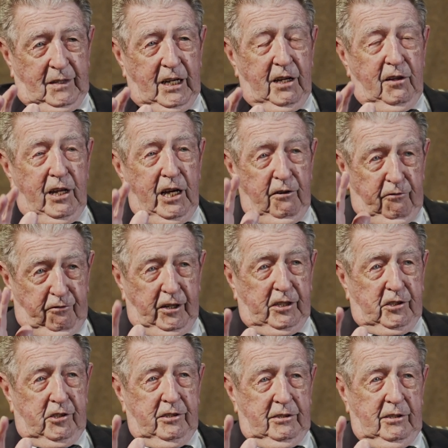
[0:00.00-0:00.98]
And they
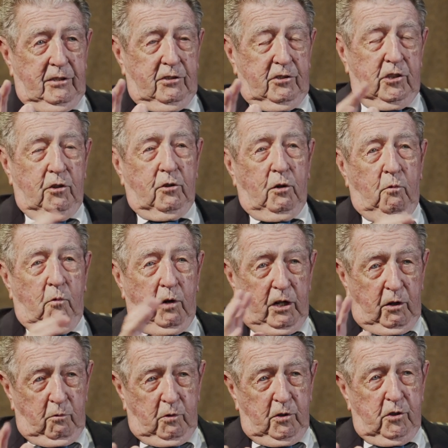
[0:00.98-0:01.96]
fixed it so that
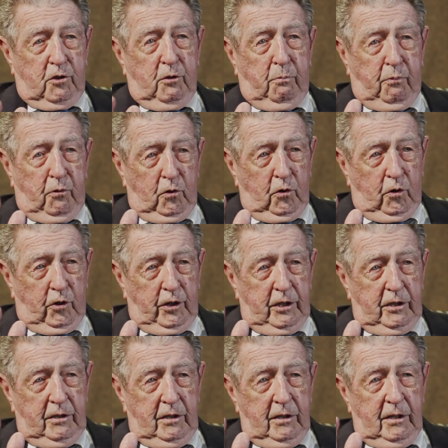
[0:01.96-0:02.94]
when it was
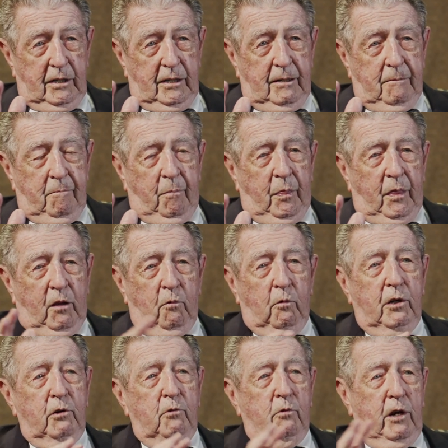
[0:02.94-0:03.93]
deployed,
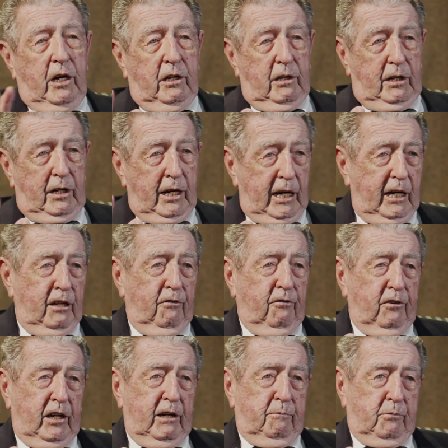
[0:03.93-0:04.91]
we ran a
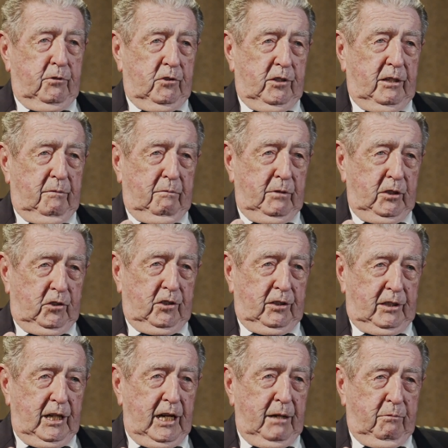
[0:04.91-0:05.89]
95%
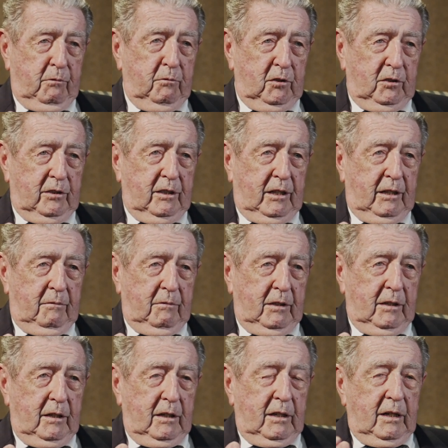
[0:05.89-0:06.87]
mission capable time.
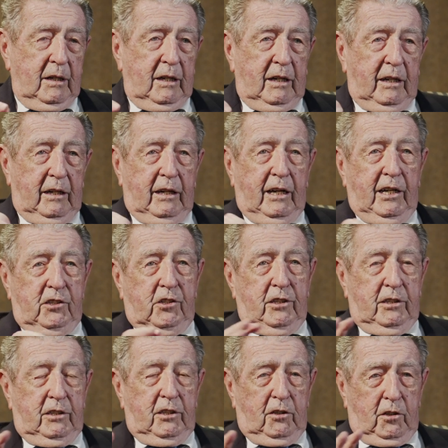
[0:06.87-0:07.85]
And I
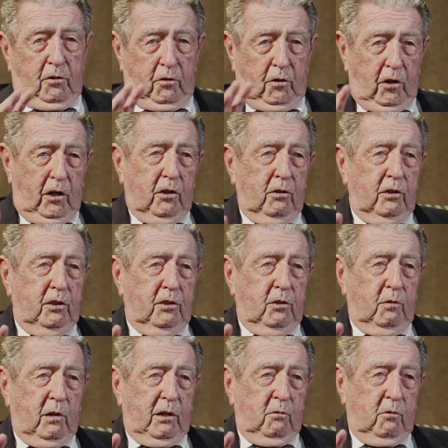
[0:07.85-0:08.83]
said, you know, not only
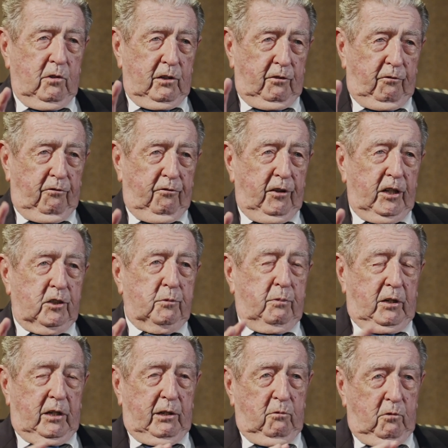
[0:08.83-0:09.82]
do I want it fixed,
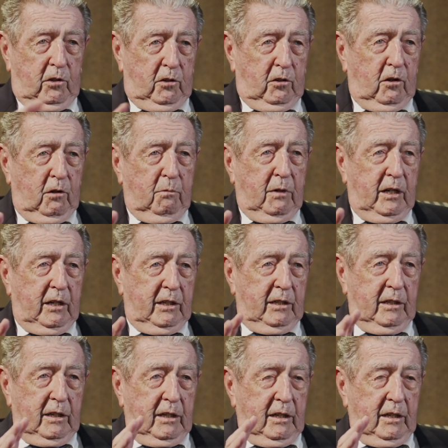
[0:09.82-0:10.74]
but I want all my